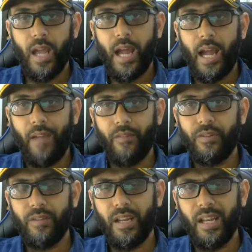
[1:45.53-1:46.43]

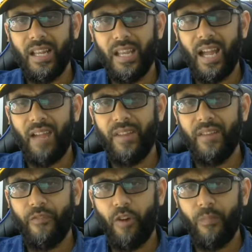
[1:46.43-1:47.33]
I have
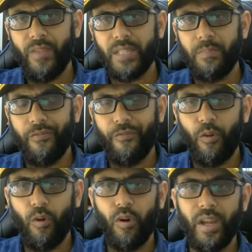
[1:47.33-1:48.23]
informed this
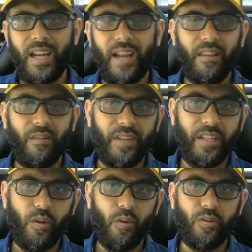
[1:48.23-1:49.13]
before in other
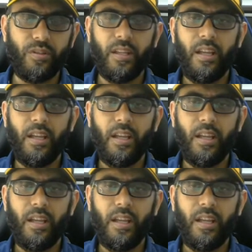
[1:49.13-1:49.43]
videos.